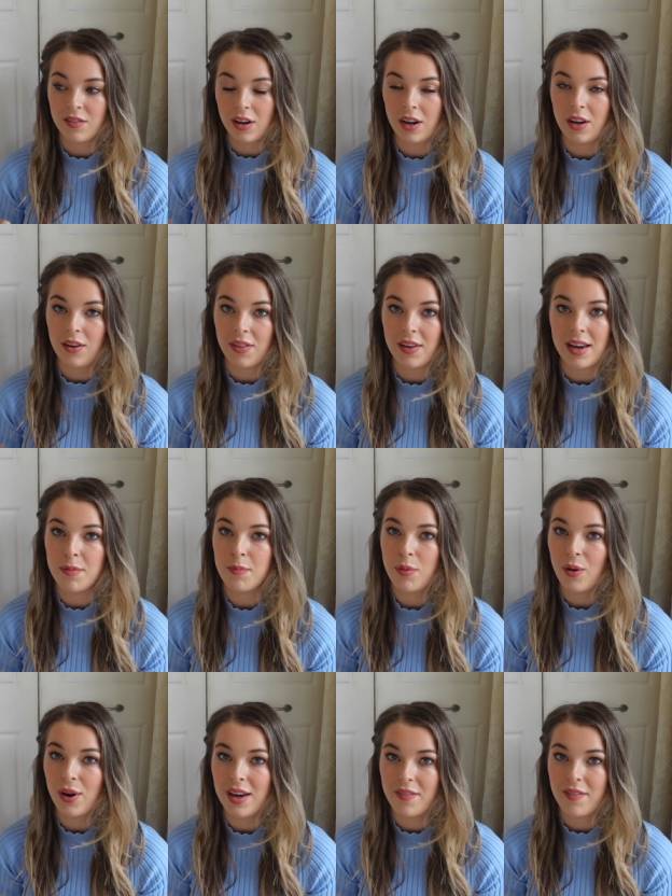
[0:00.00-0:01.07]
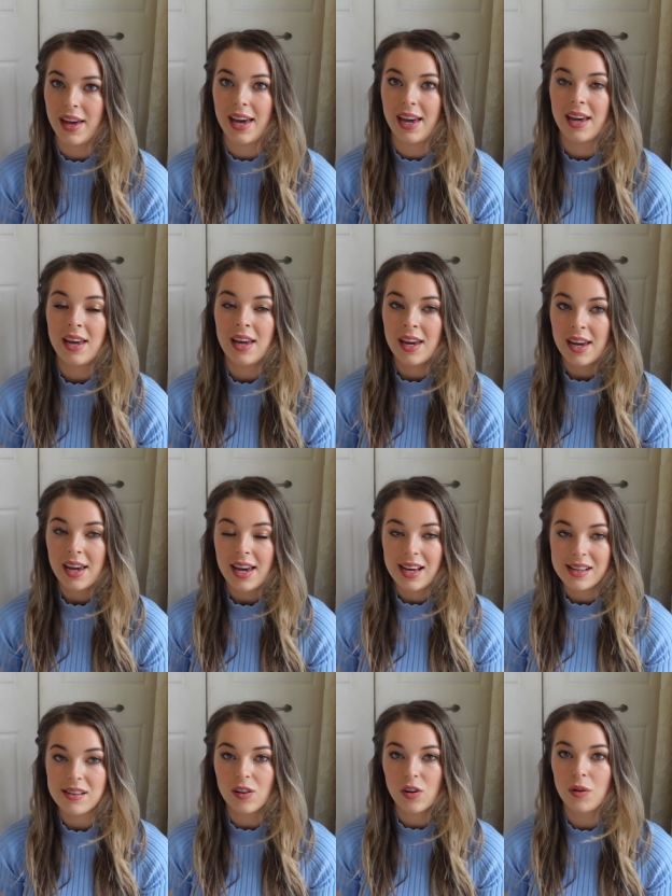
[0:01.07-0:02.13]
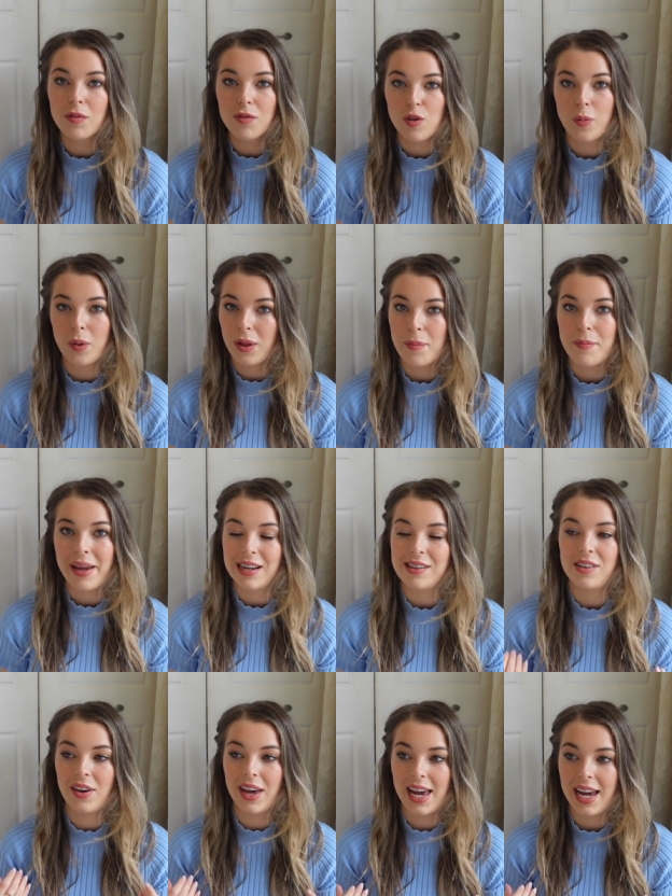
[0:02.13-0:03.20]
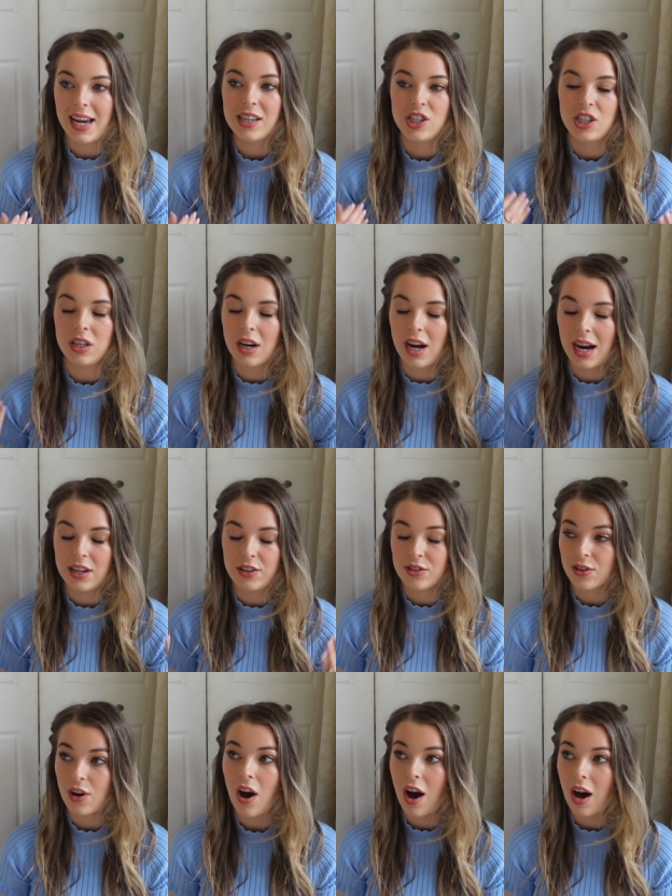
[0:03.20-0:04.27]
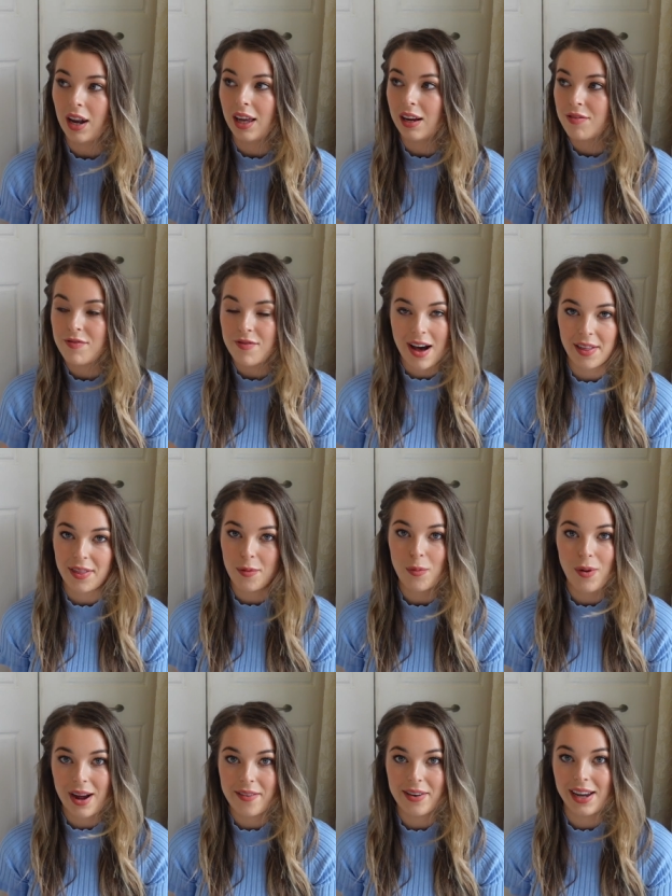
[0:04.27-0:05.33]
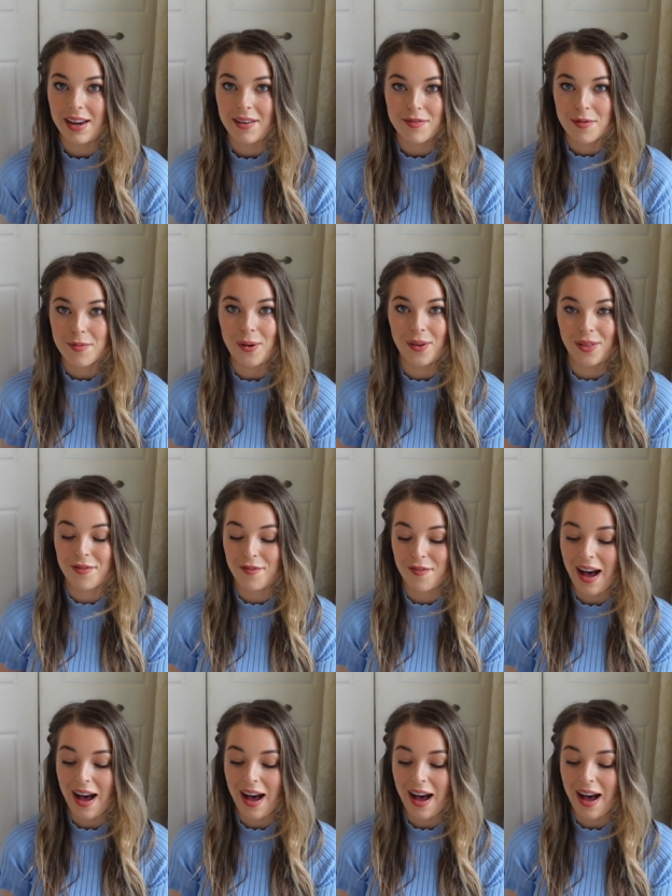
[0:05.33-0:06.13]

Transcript: of clothing but if it isn't comfortable and makes you itch I just can't like fathom wearing it for more than